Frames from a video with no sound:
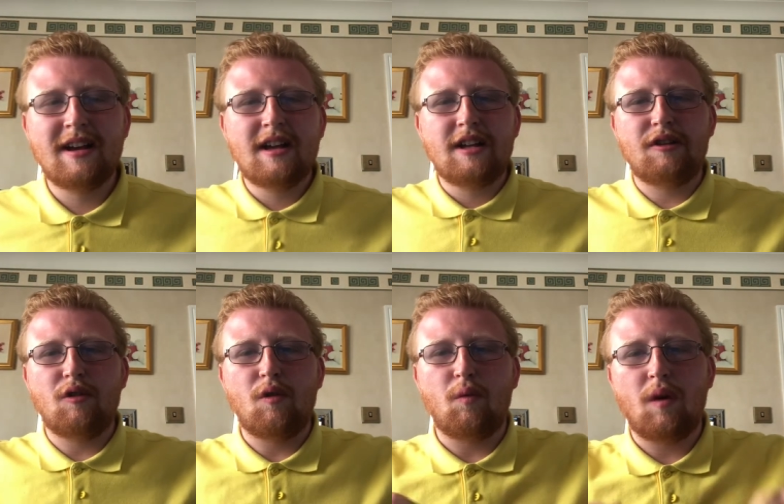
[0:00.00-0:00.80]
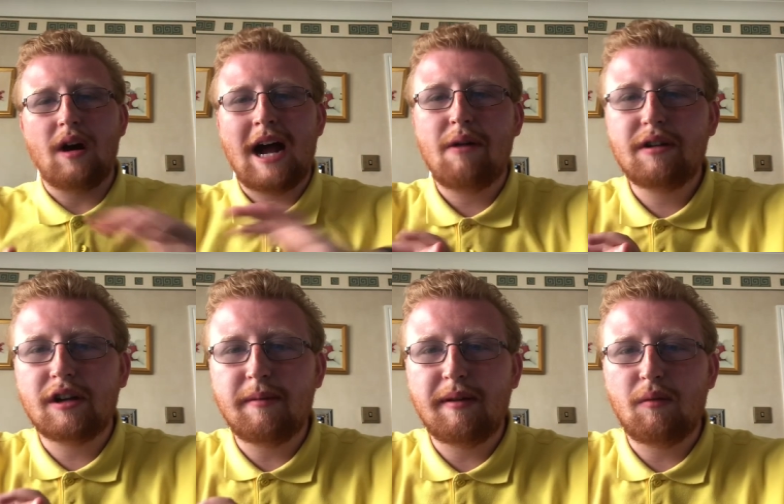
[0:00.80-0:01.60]
So what, how it's
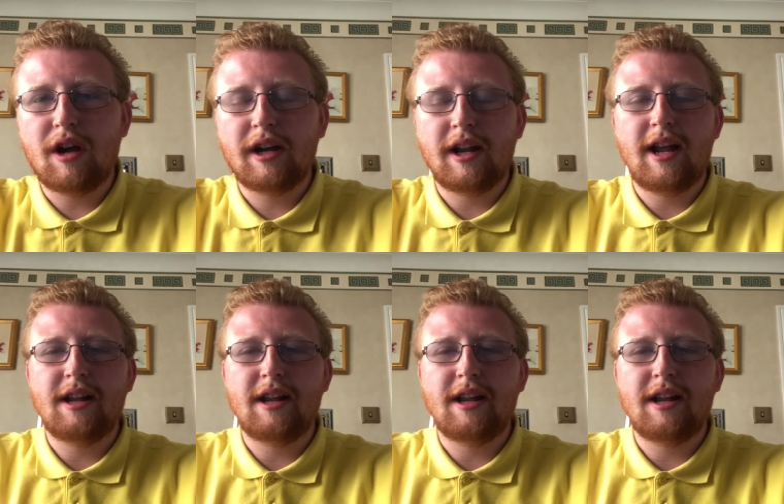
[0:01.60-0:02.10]
going to be working is